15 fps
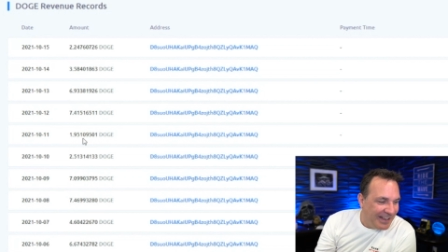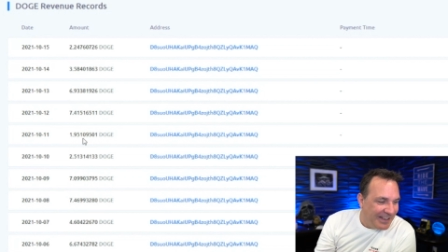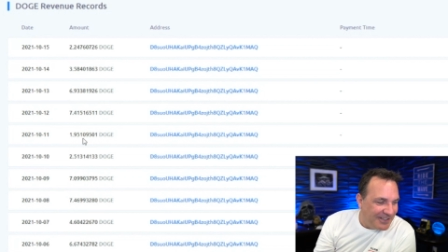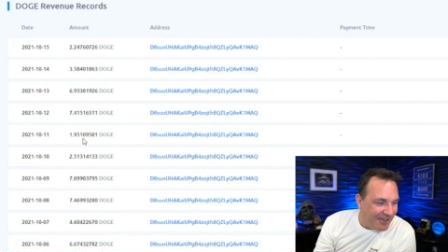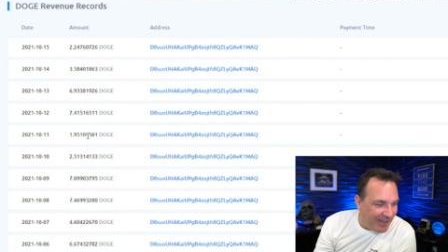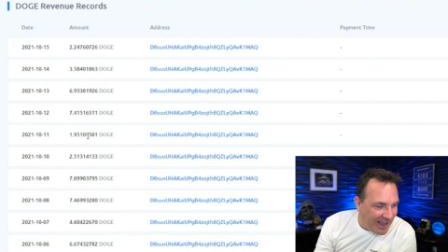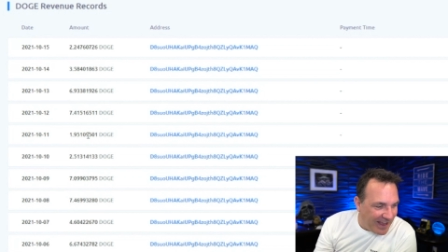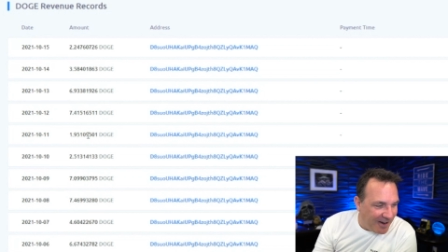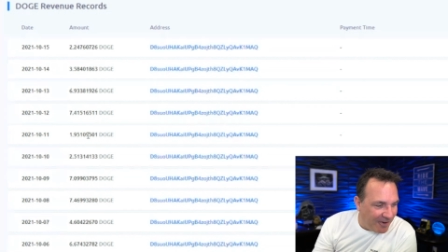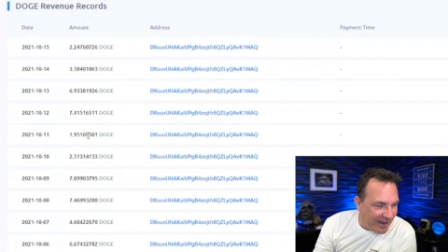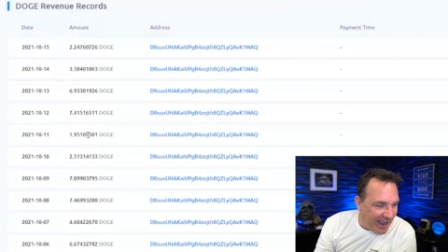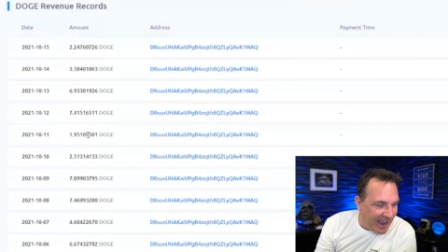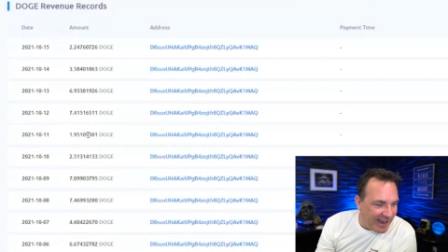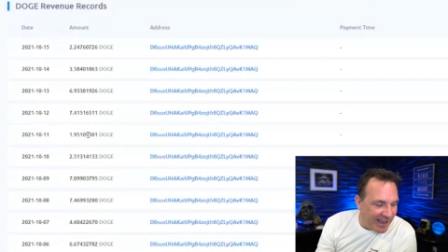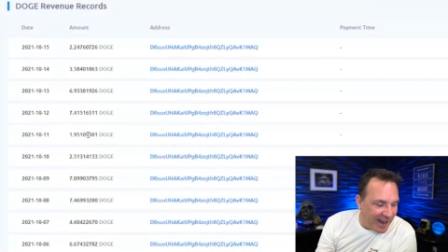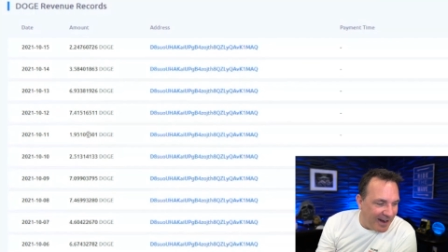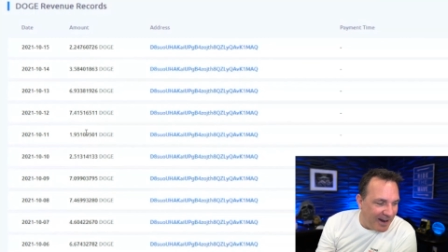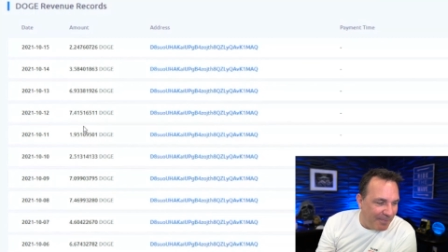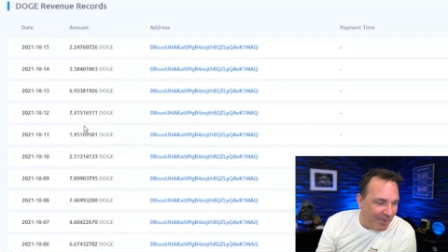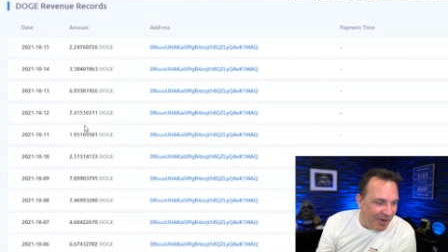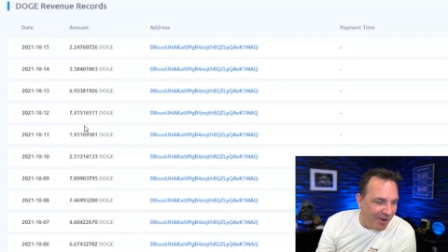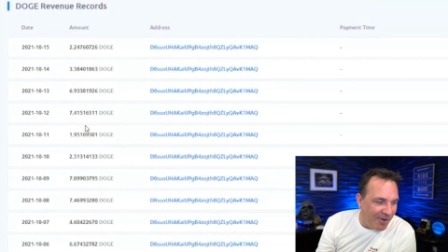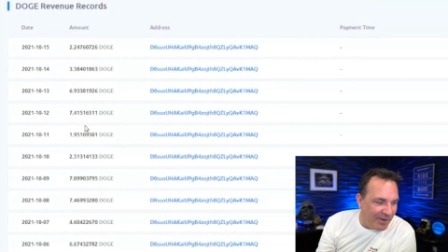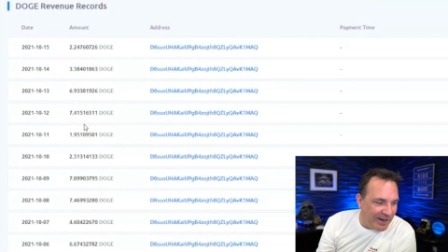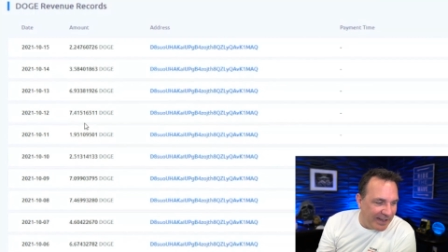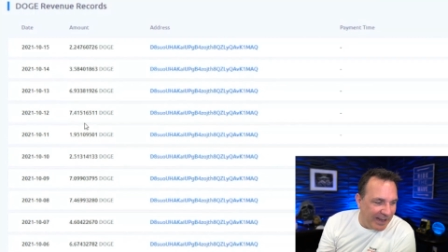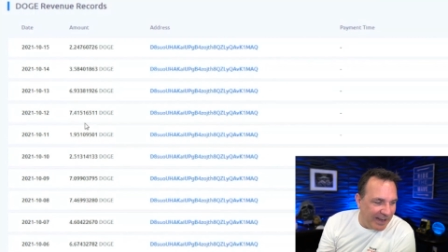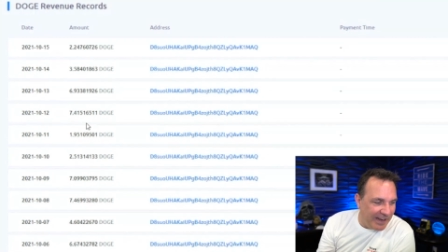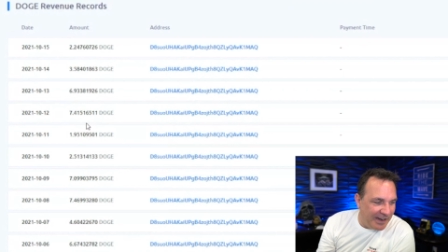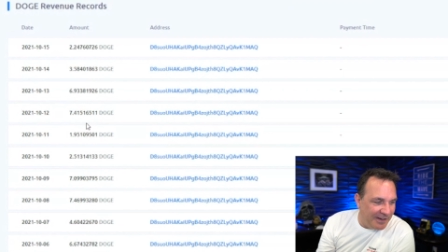So then, okay, I got it up and going
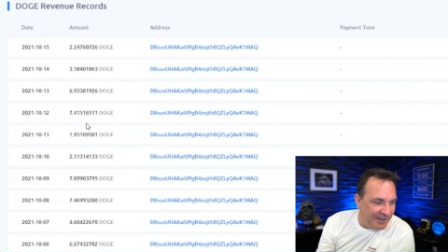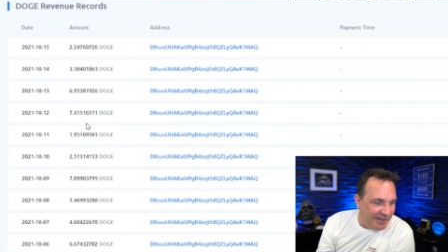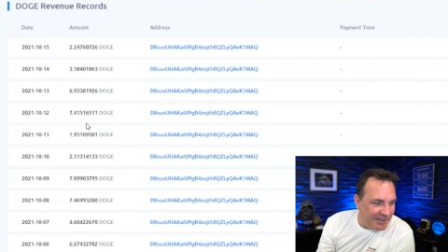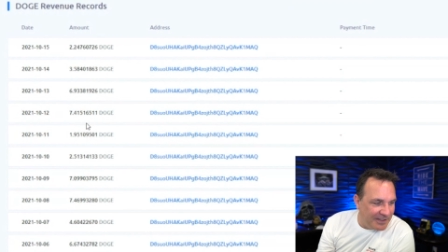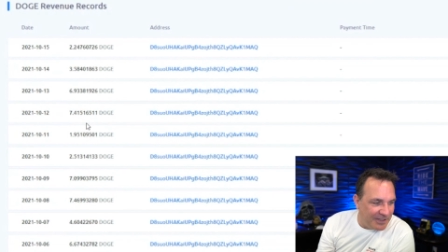again.